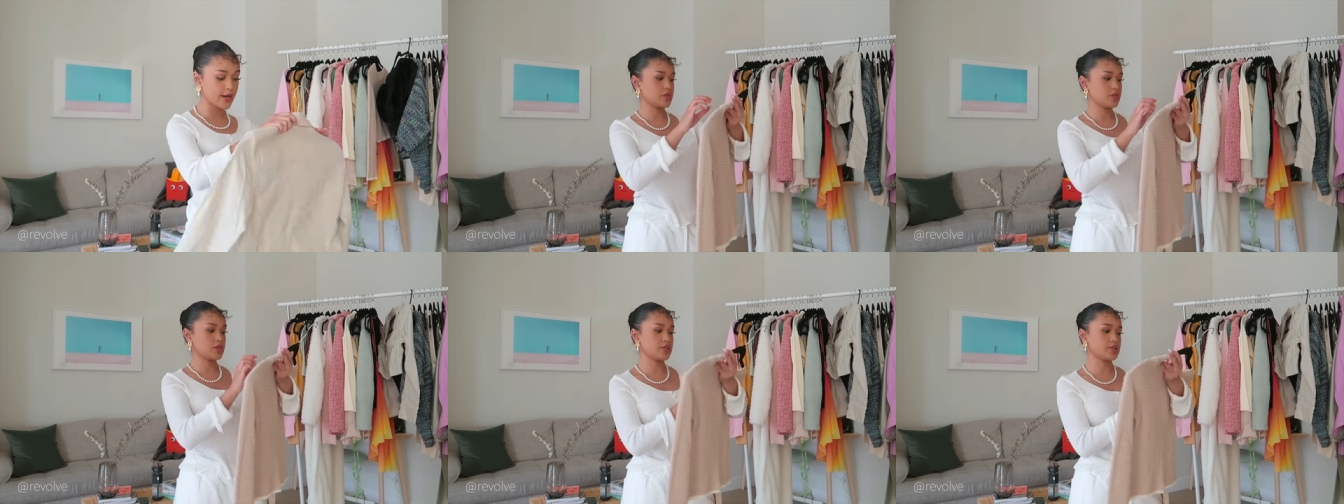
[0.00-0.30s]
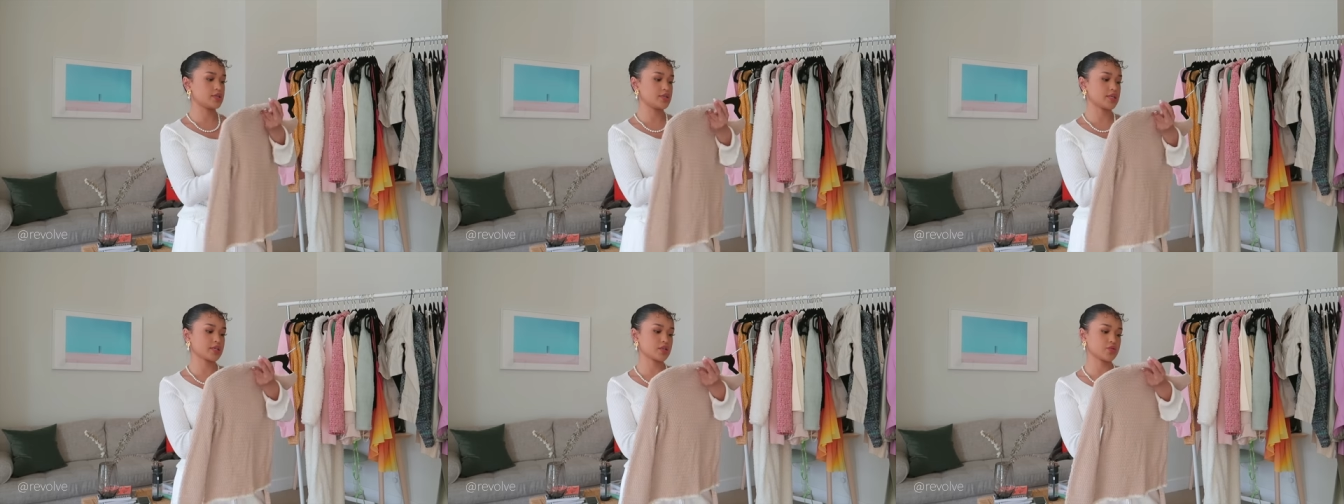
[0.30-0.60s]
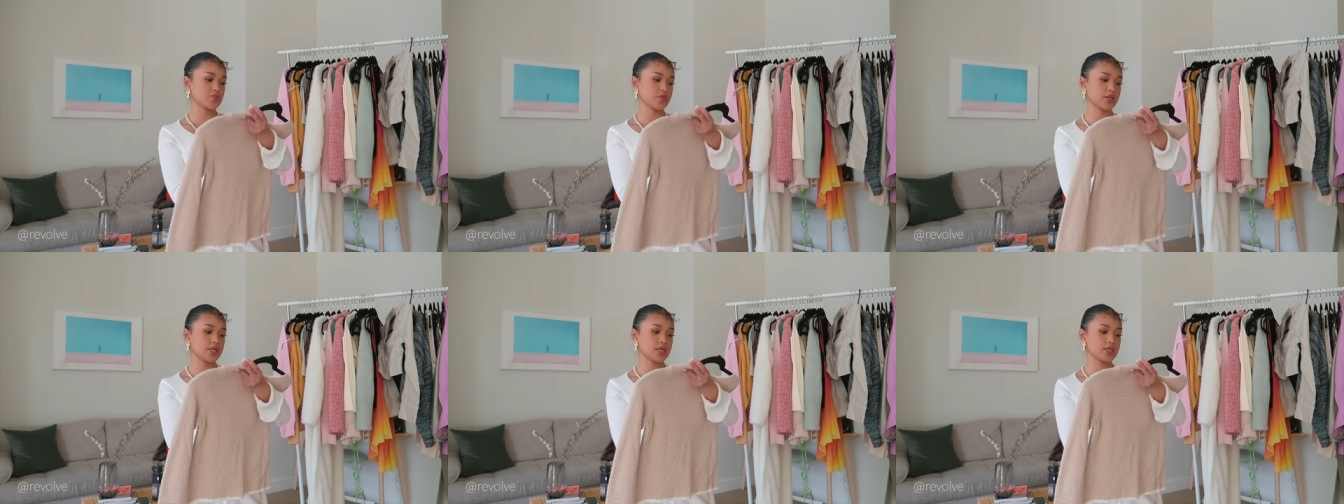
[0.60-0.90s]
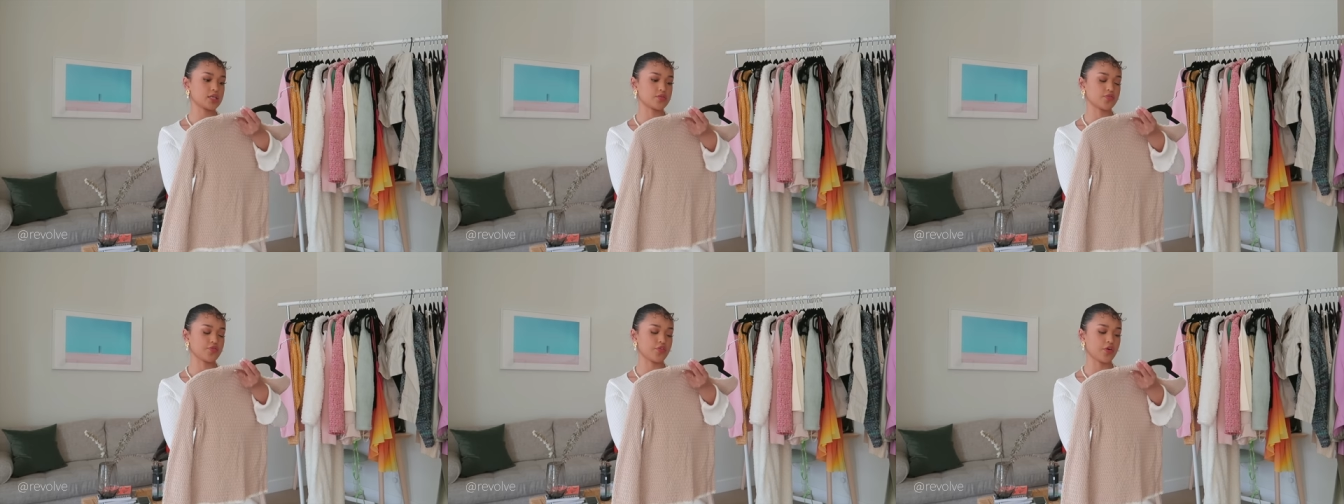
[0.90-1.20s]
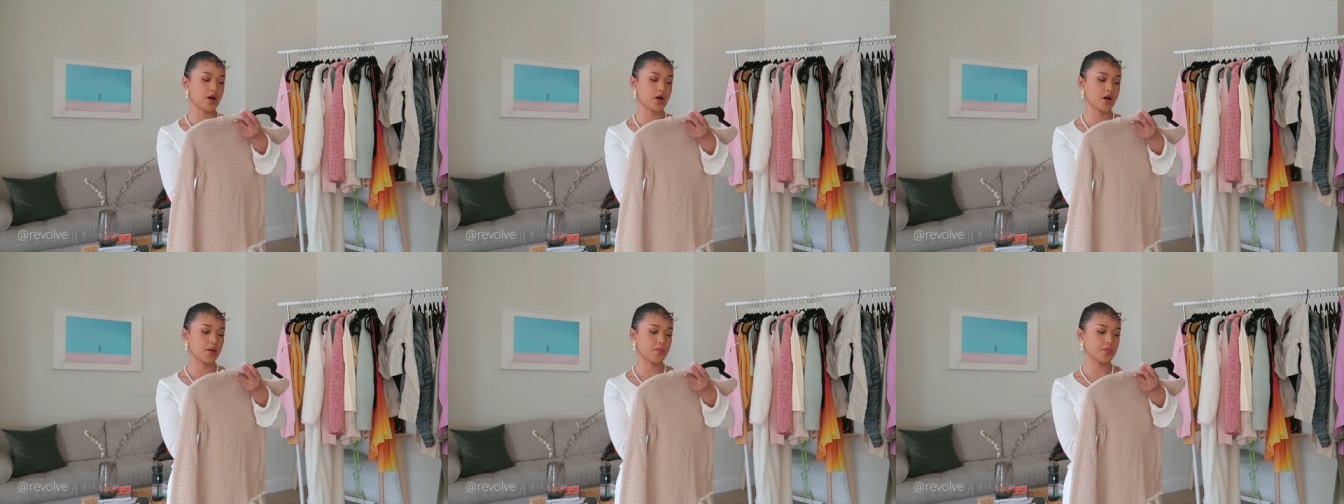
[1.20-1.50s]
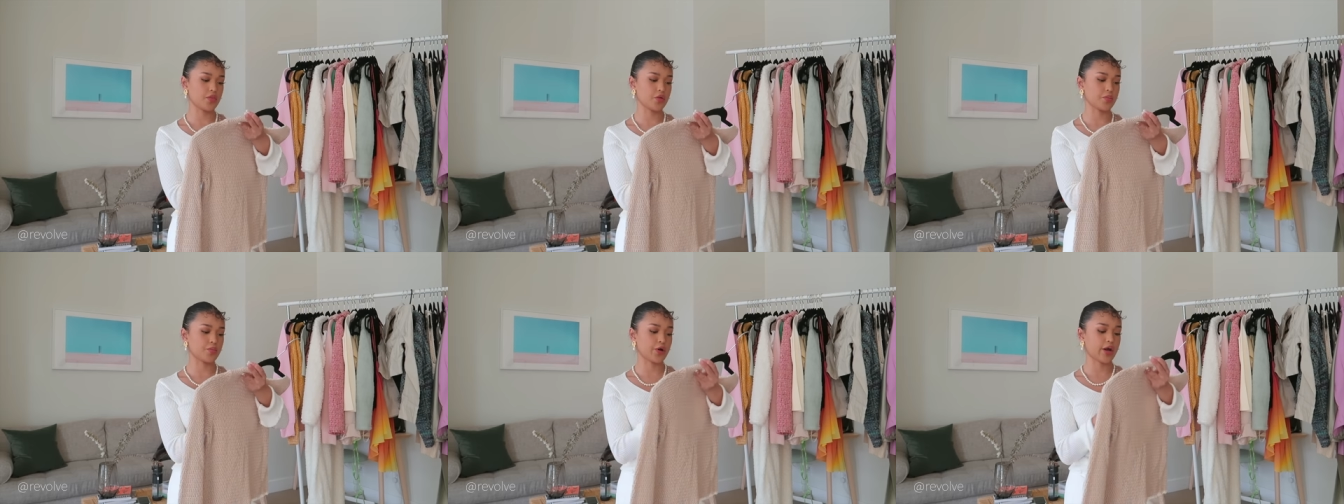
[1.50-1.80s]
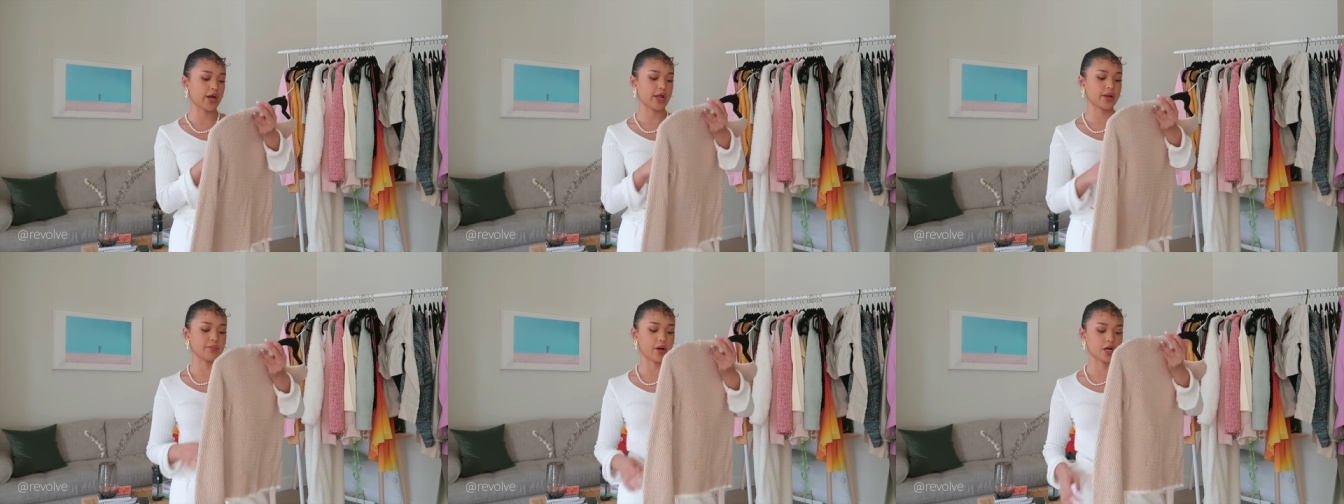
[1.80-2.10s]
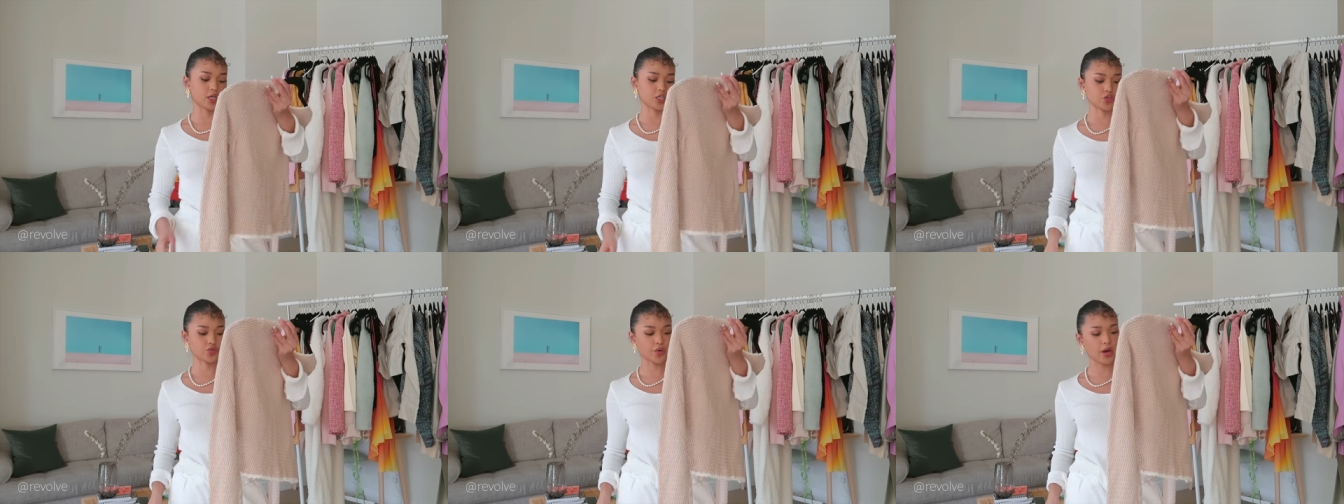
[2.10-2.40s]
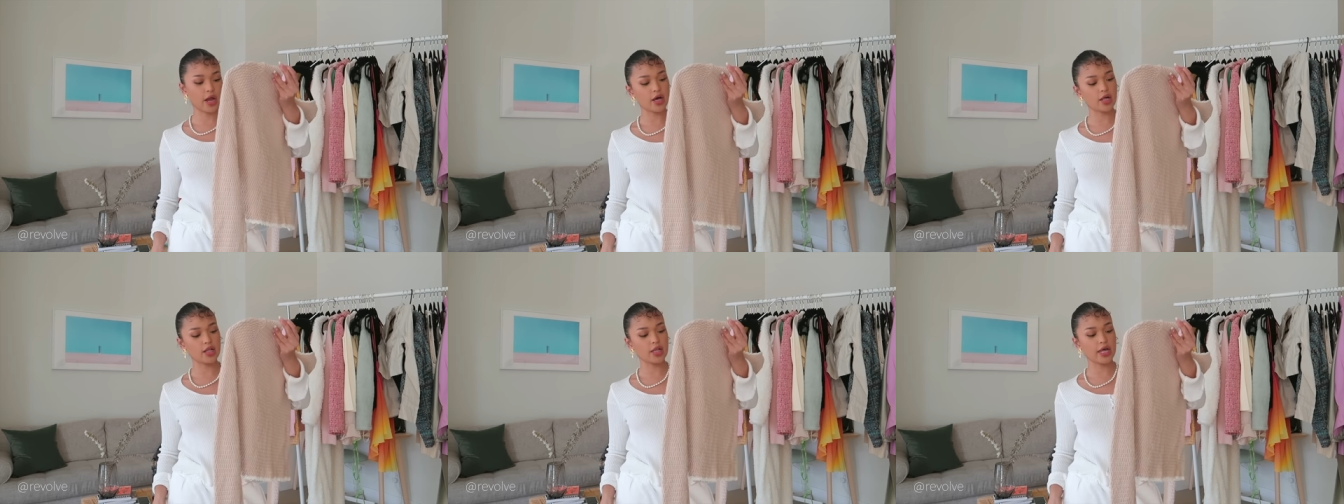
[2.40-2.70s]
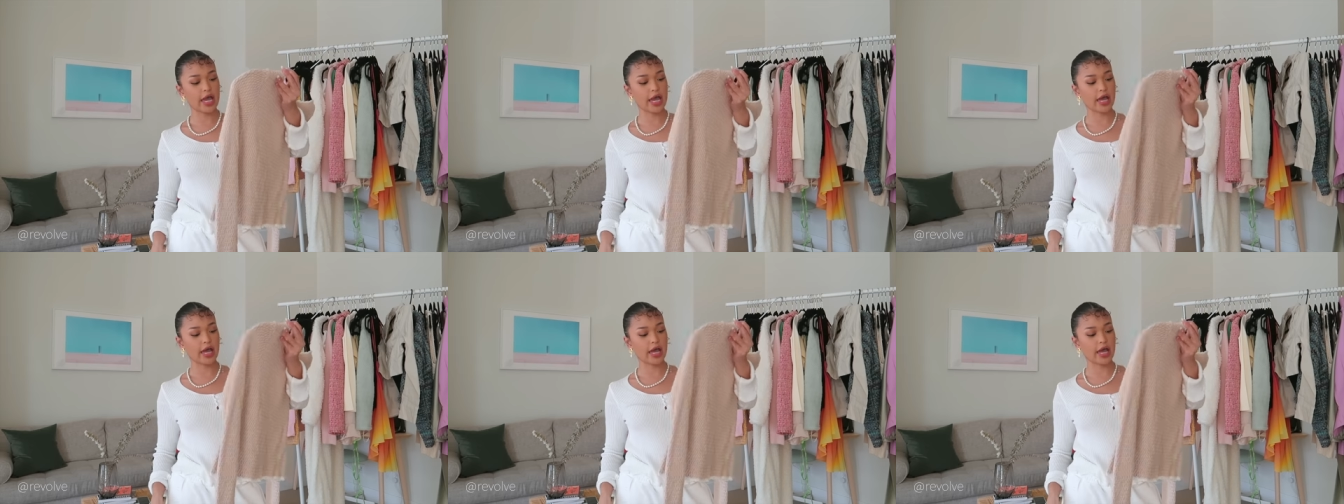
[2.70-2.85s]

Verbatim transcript: This next one is from the brand Majorelle,